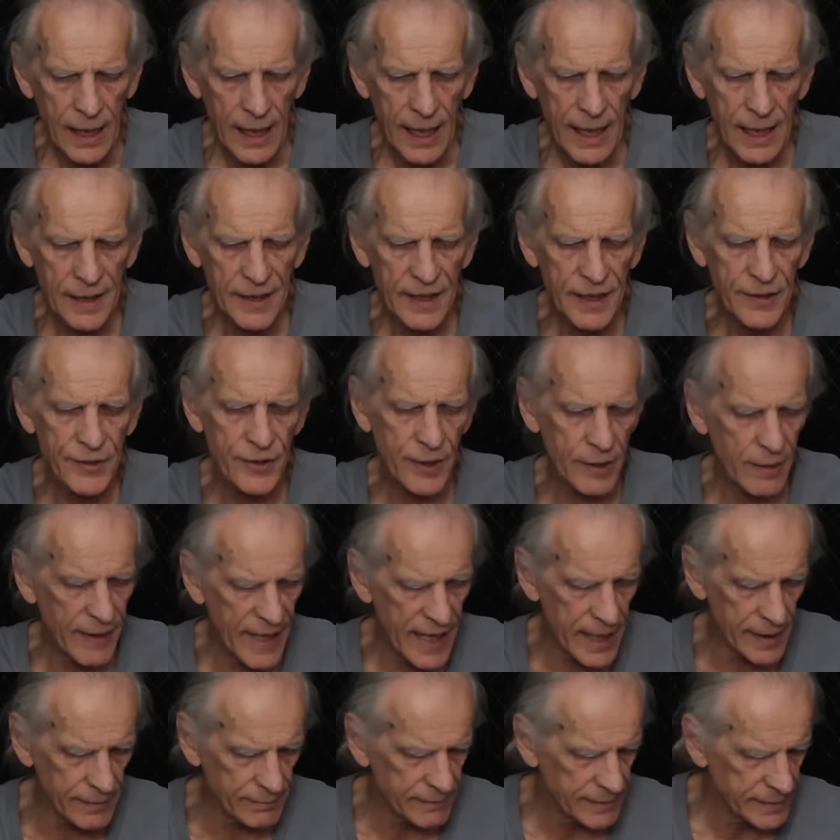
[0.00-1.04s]
And these are
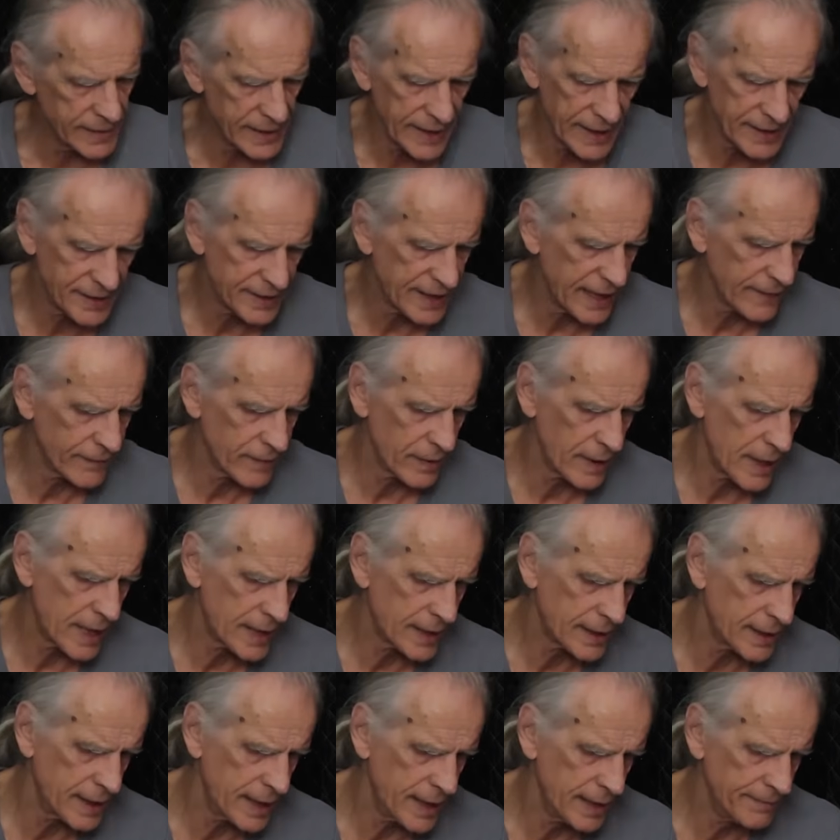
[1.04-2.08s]
great. They saved a lot
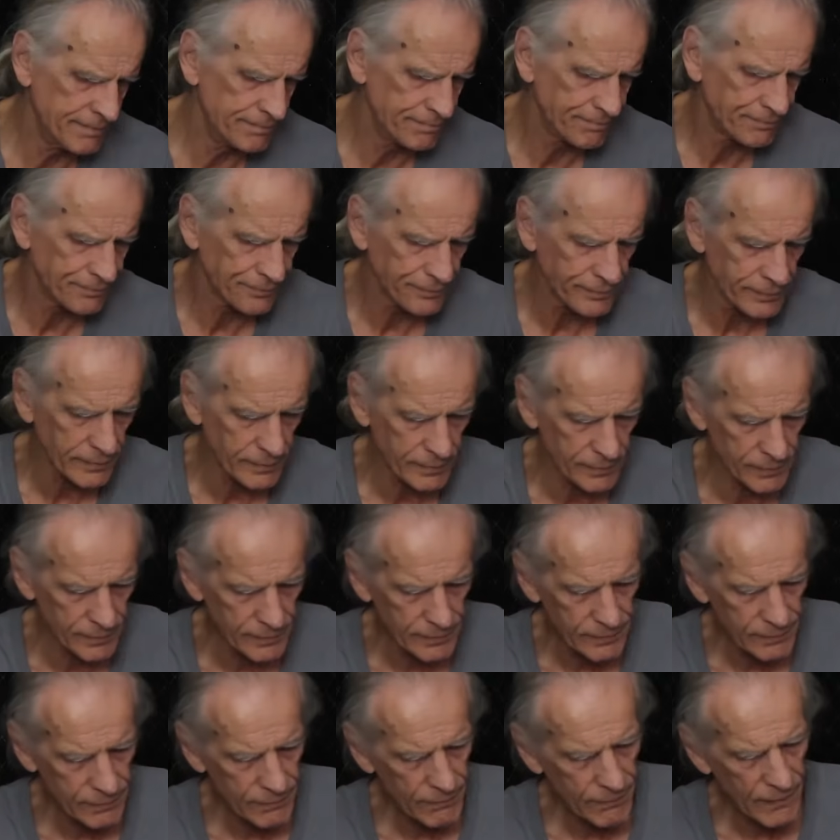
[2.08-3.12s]
of time.
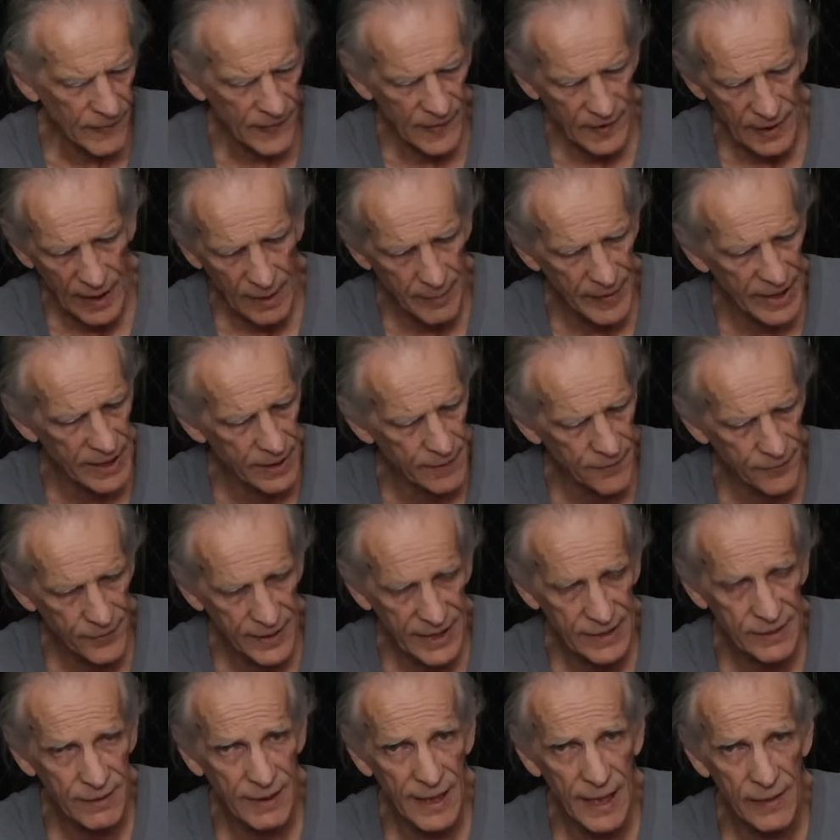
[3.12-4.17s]
They made the
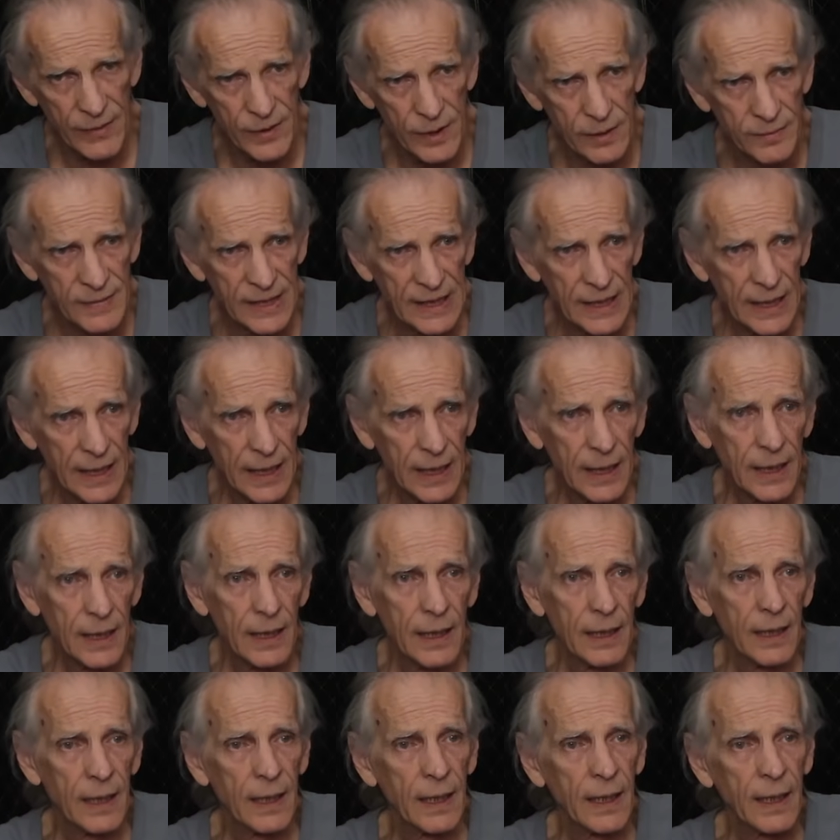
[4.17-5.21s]
frets level.
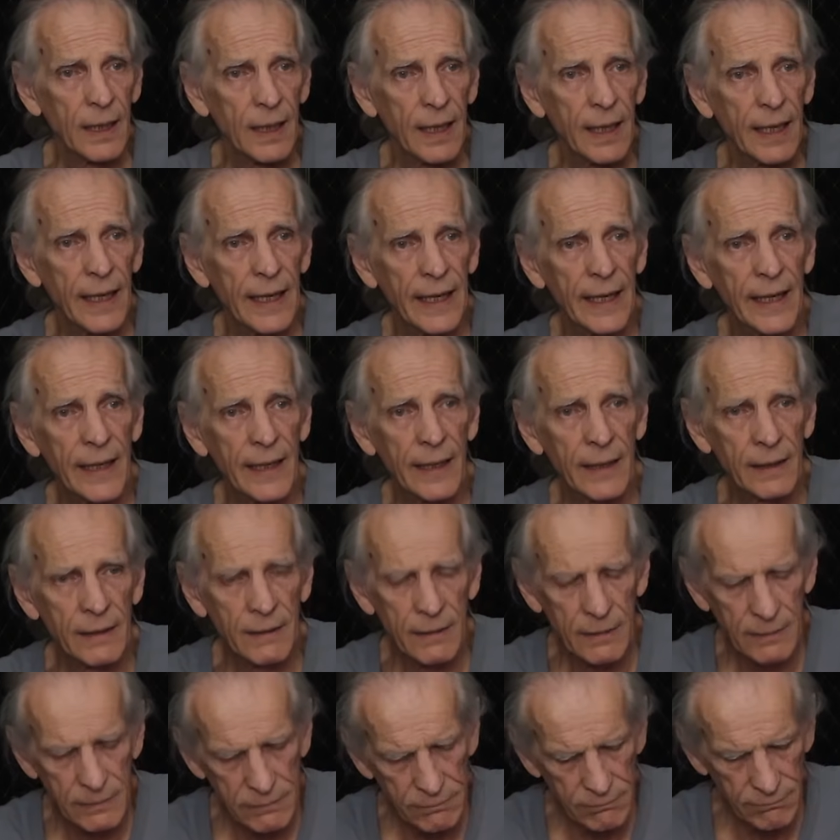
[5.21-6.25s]
And,